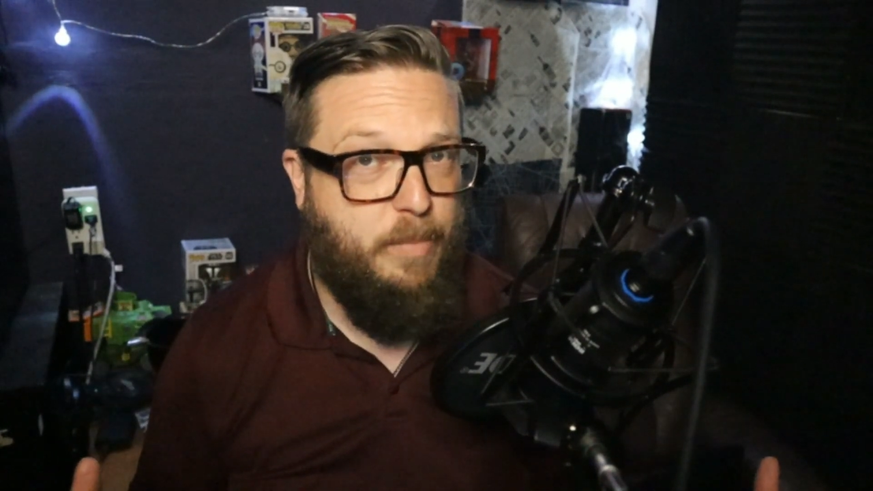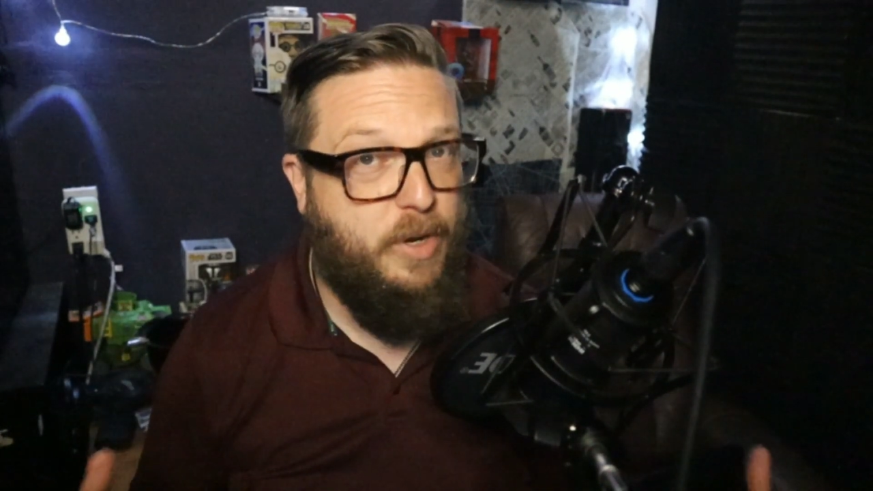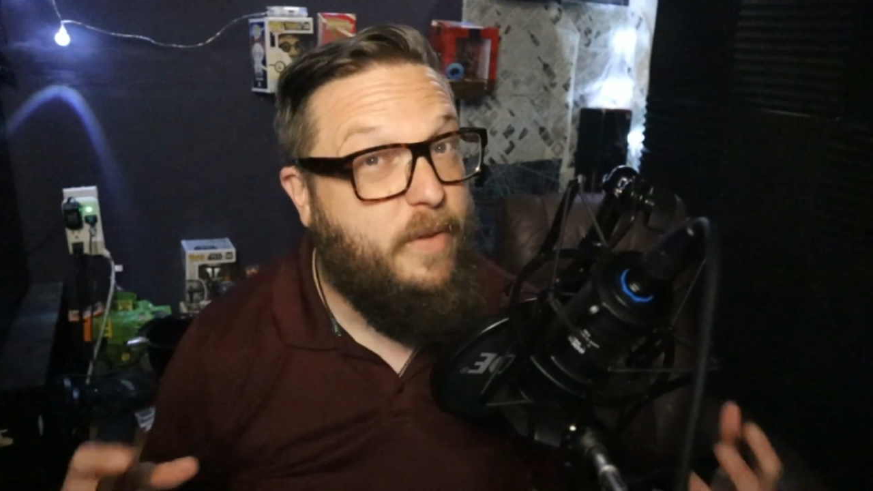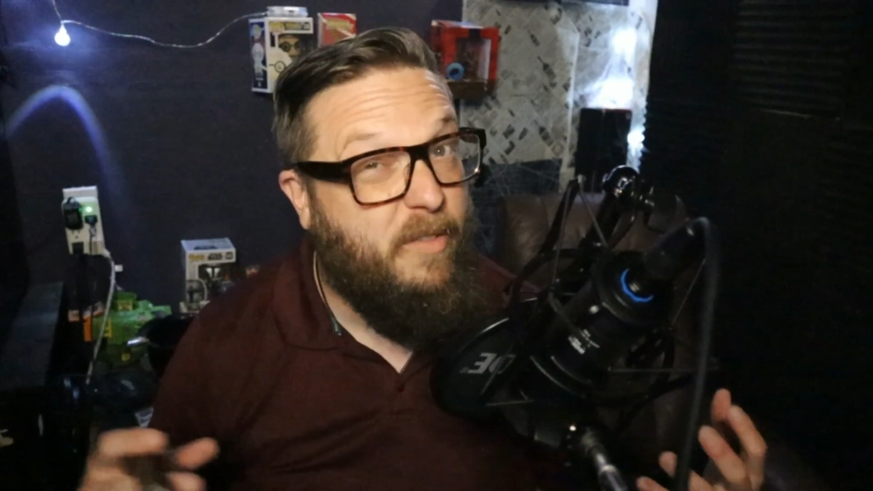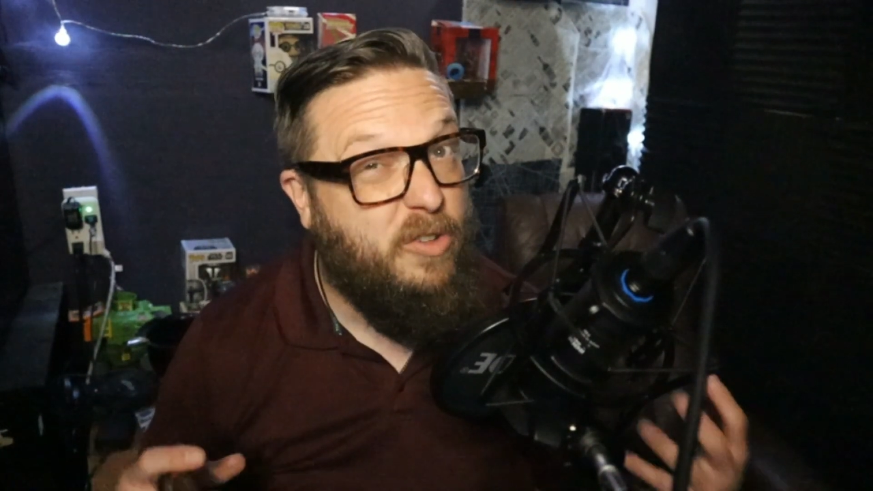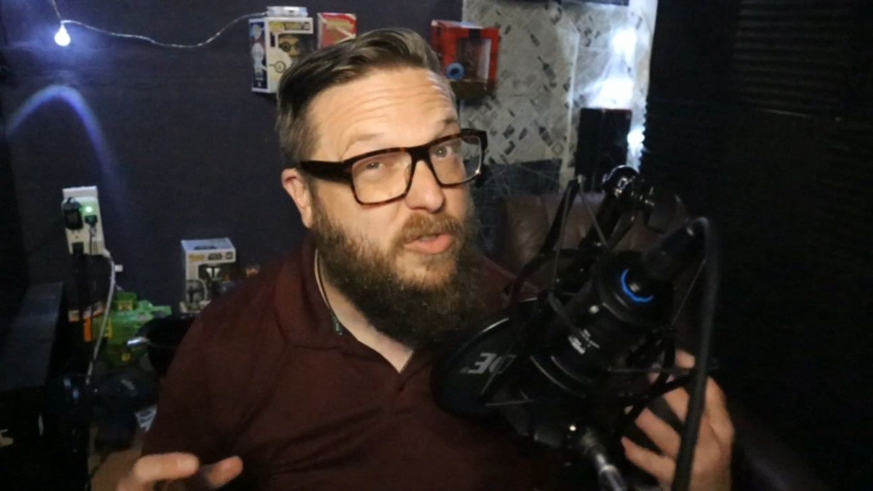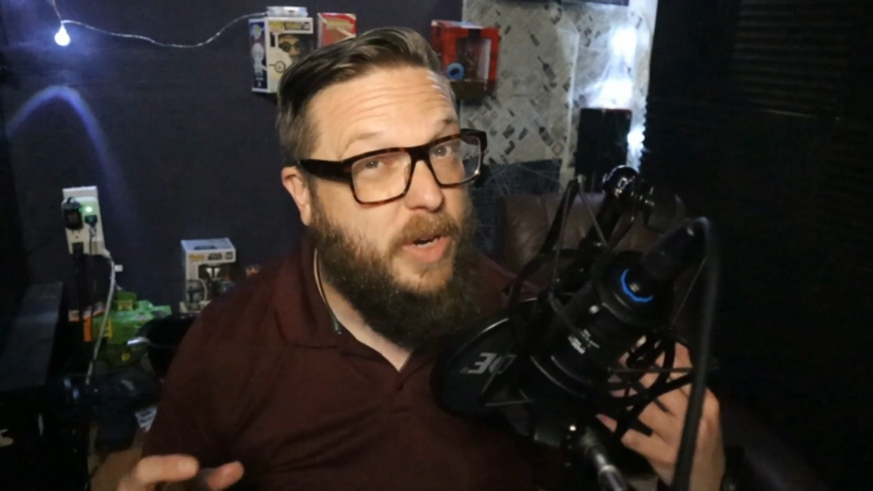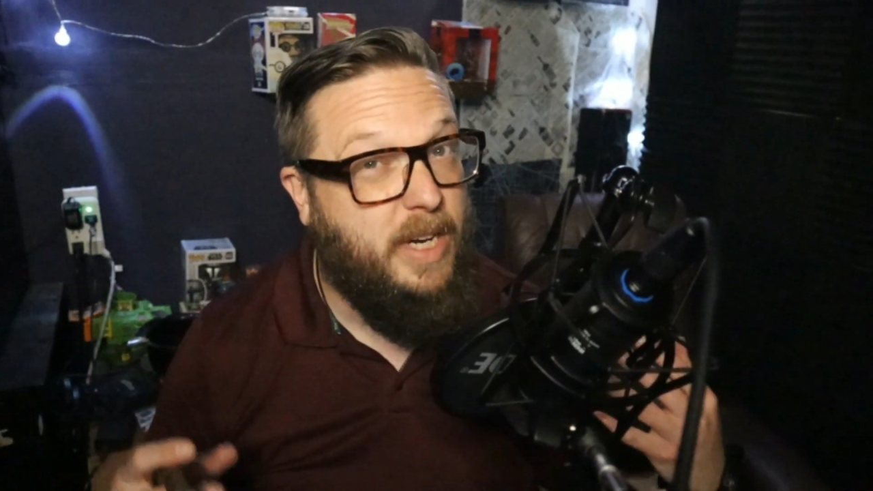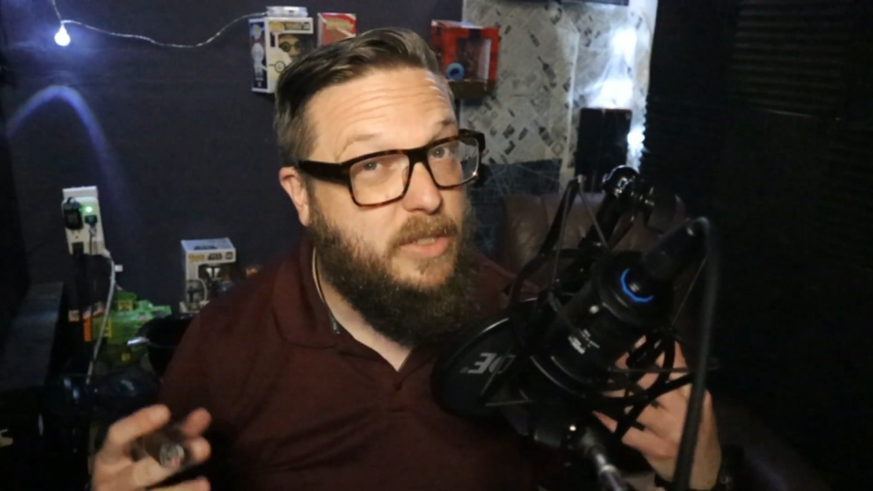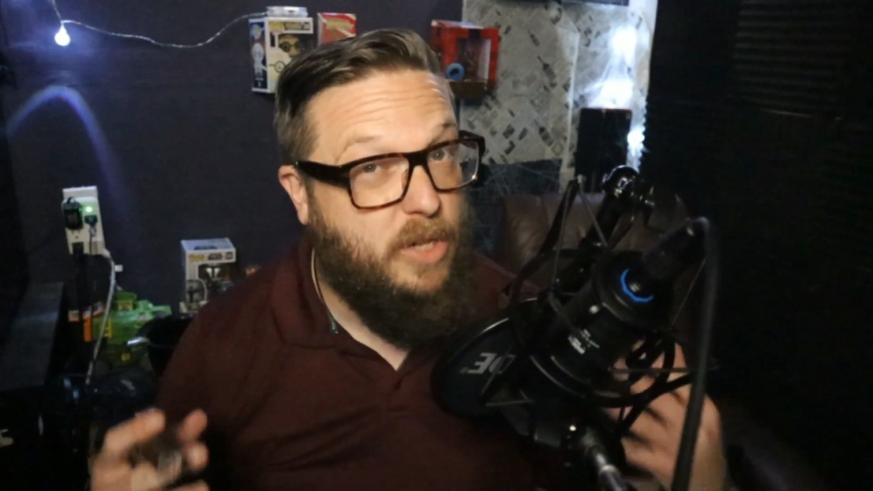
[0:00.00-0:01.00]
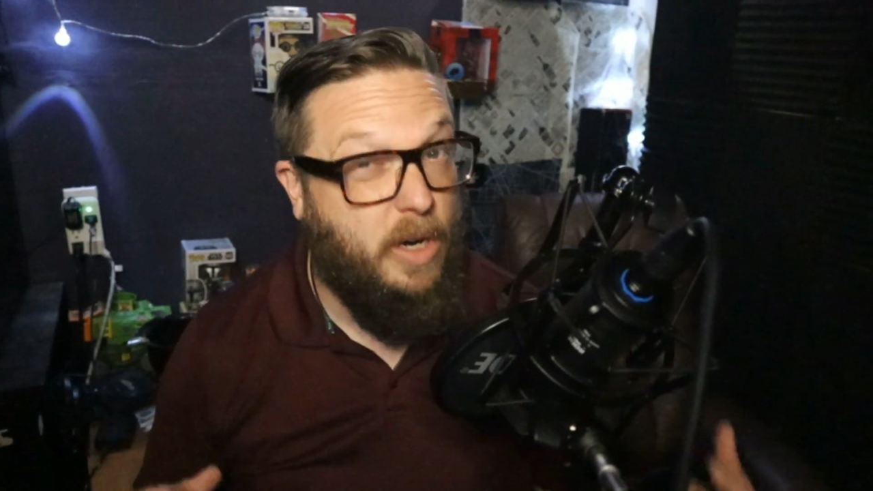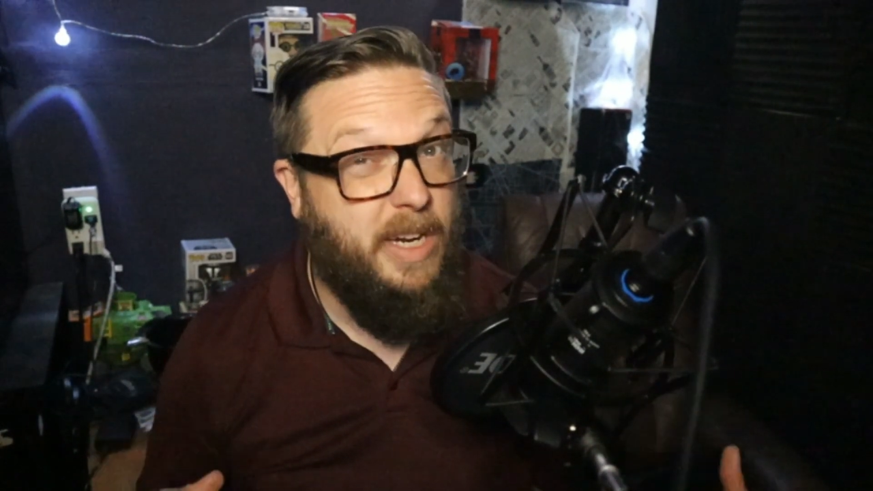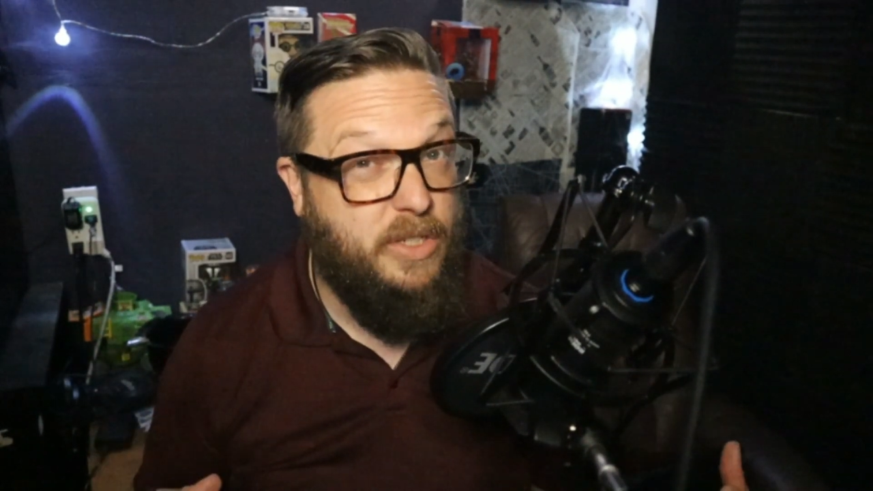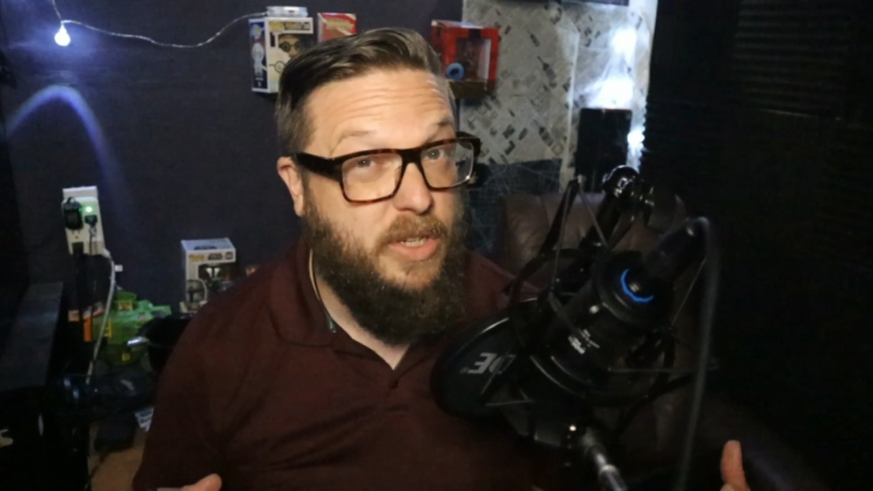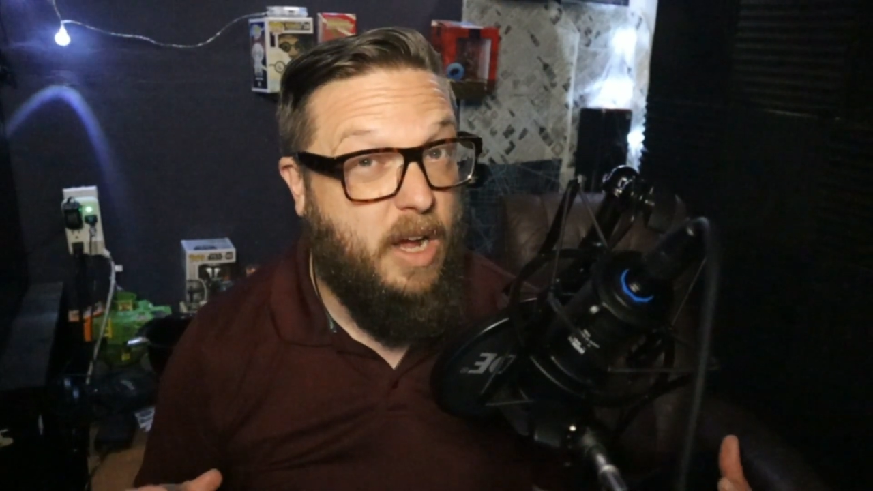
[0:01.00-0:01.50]
but if you ever drank
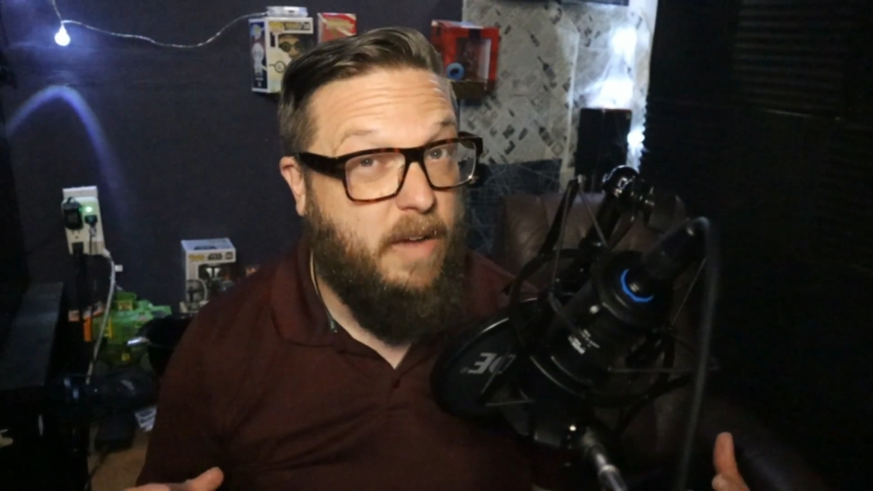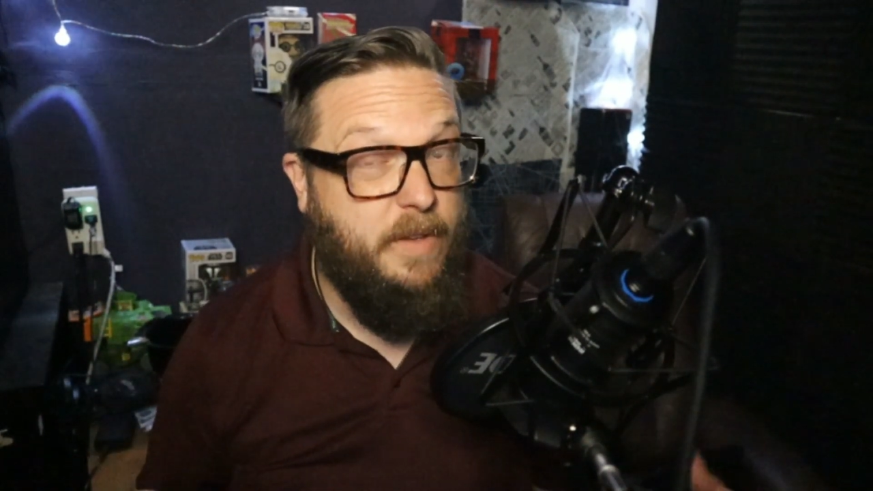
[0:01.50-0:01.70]
Turkish coffee,